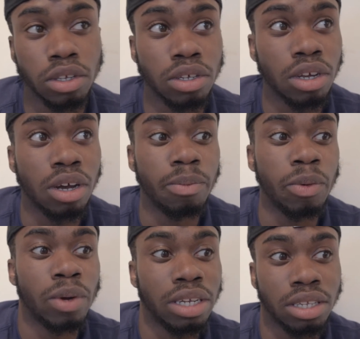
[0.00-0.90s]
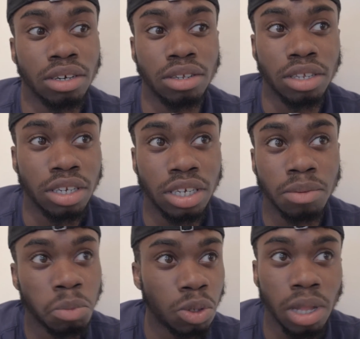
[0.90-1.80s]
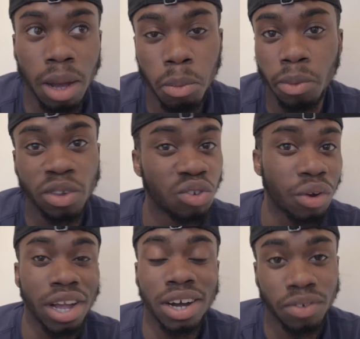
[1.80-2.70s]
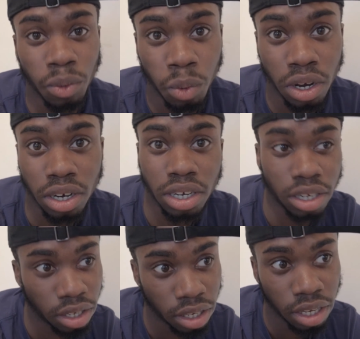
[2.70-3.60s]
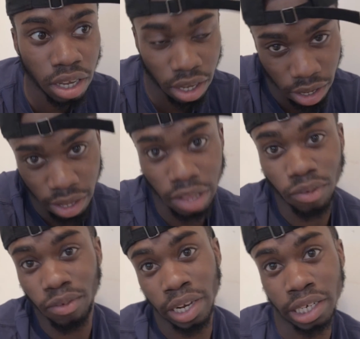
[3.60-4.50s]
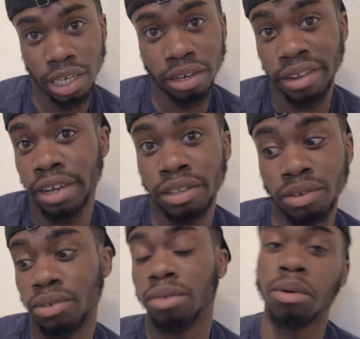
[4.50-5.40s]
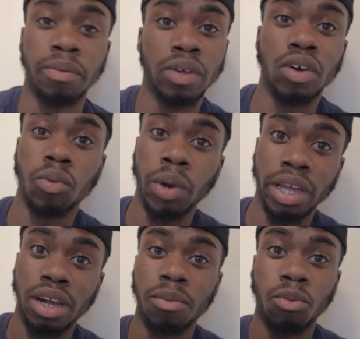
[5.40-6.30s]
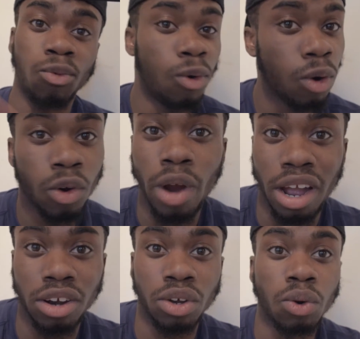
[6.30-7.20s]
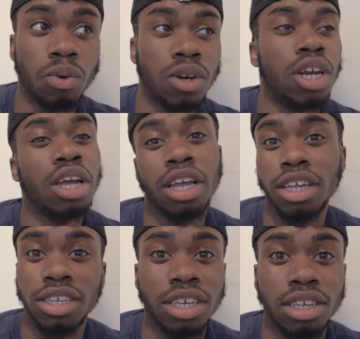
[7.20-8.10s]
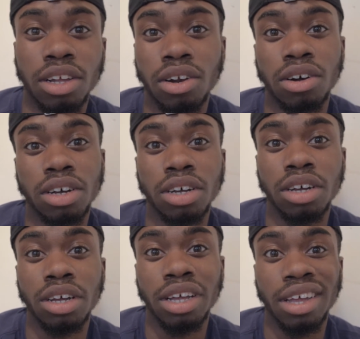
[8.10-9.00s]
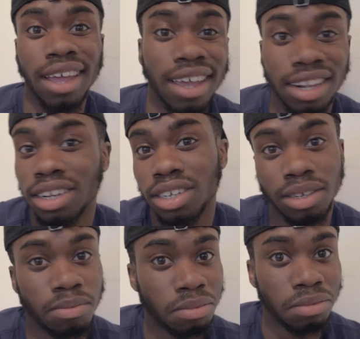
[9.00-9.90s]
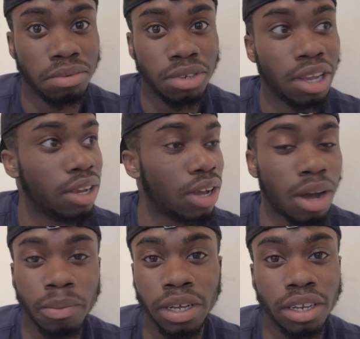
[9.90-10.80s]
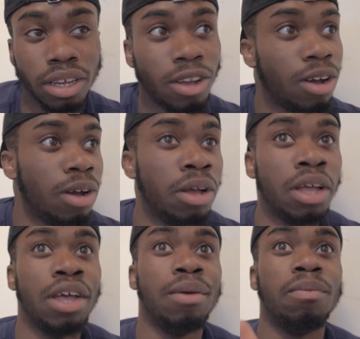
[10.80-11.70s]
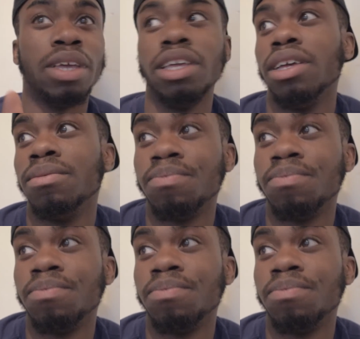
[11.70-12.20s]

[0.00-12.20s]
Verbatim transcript: so you gotta be willing to go to the gym like probably straight after work if you finish at 9. So you probably gotta wake up crack of dawn, 6 o'clock, hit the gym. You know what I mean? You gotta be